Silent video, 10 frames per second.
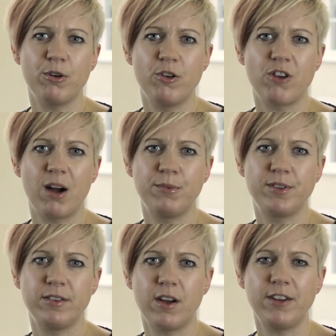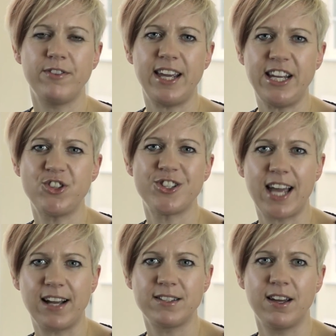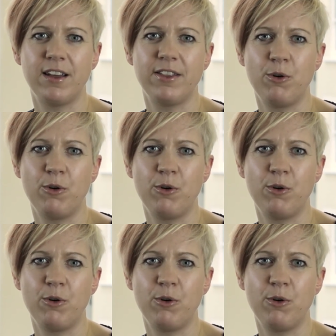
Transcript: programmes designed for each sector